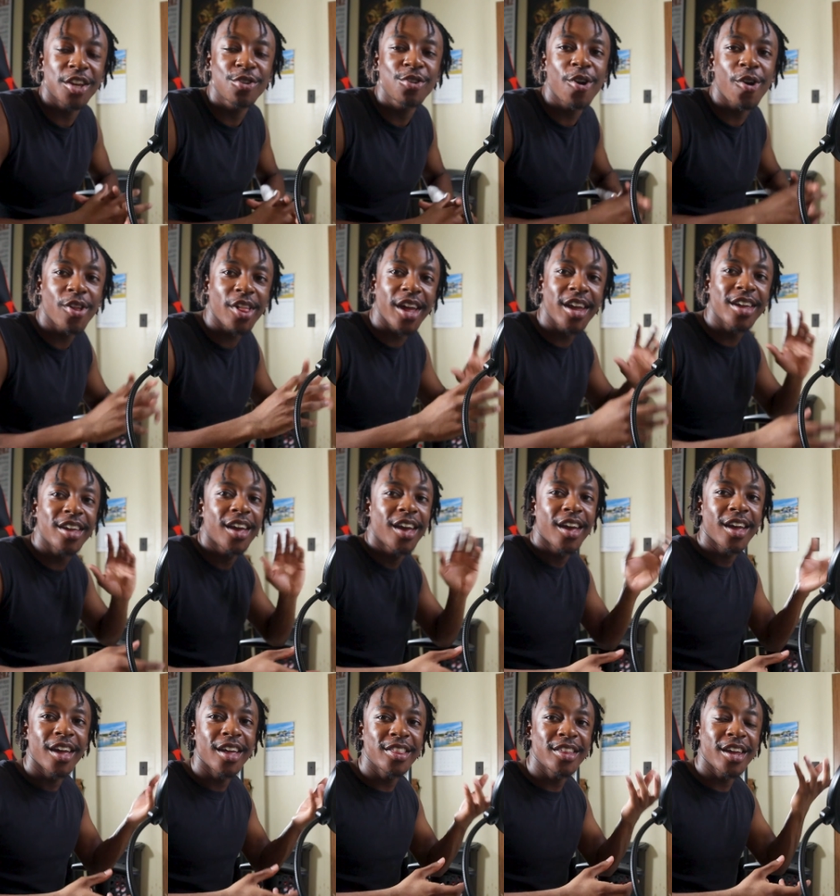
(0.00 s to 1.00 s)
you know, like
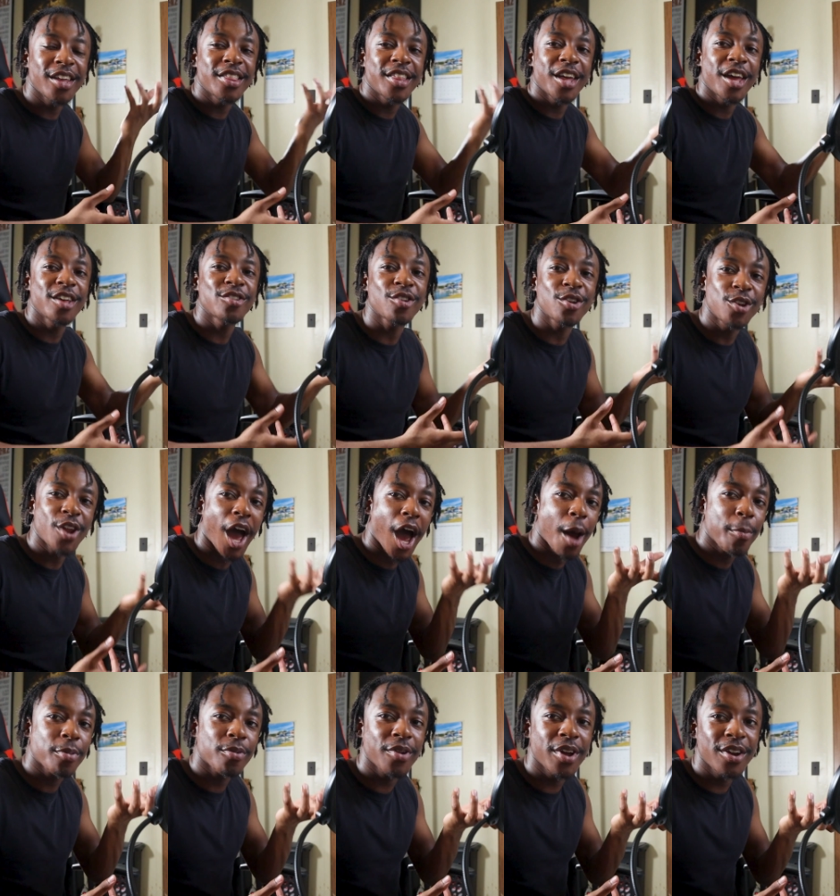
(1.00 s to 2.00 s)
they it's an
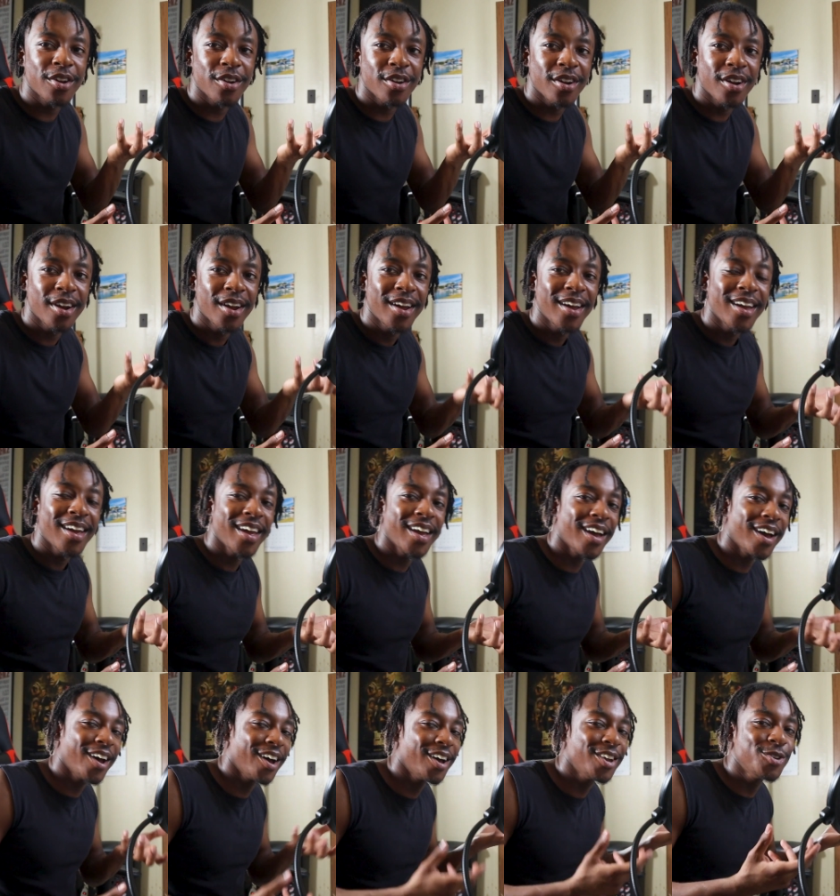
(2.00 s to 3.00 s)
operator
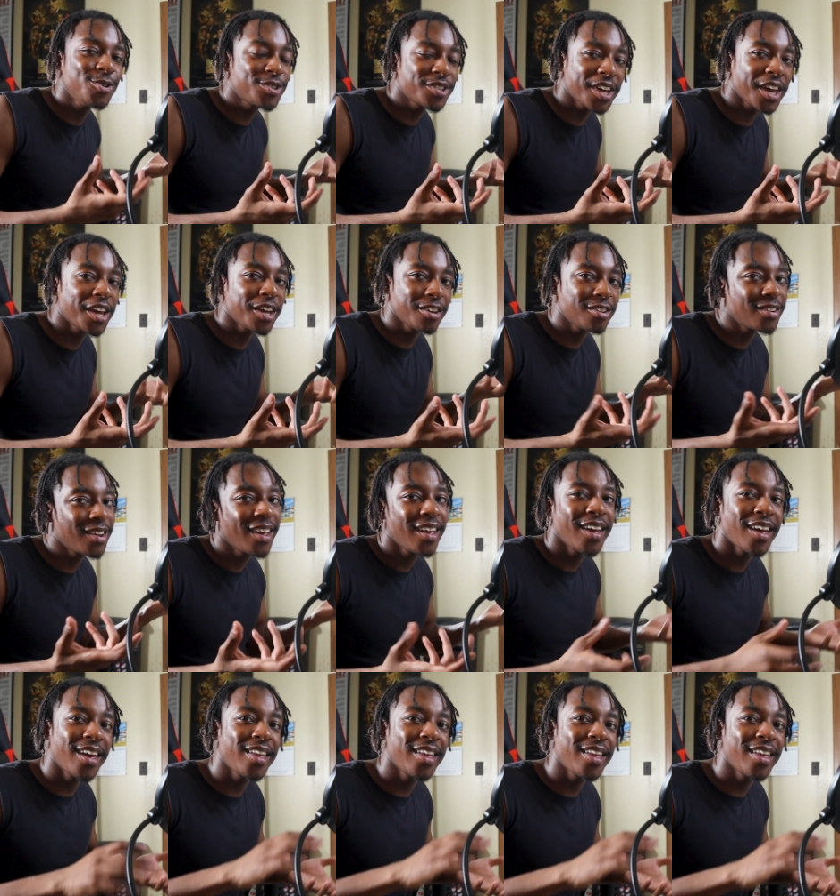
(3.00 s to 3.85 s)
new skin,